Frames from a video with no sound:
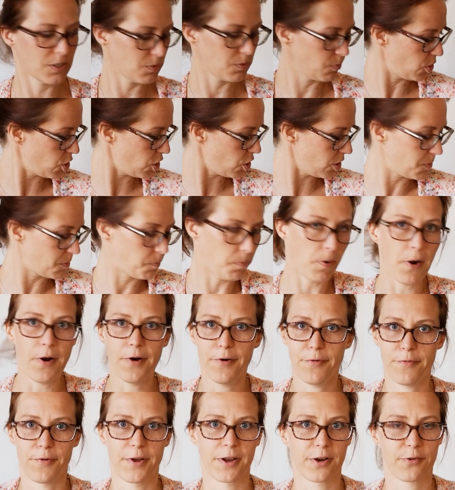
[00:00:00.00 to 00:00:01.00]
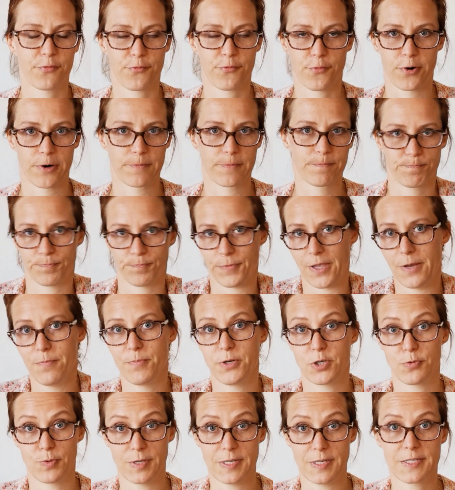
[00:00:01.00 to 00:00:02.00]
which is perfect for
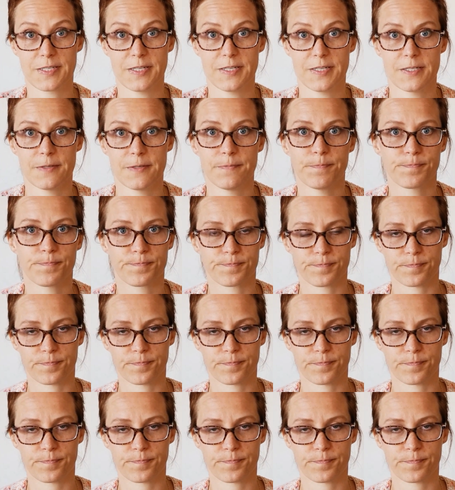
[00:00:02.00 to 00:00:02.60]
in-between season.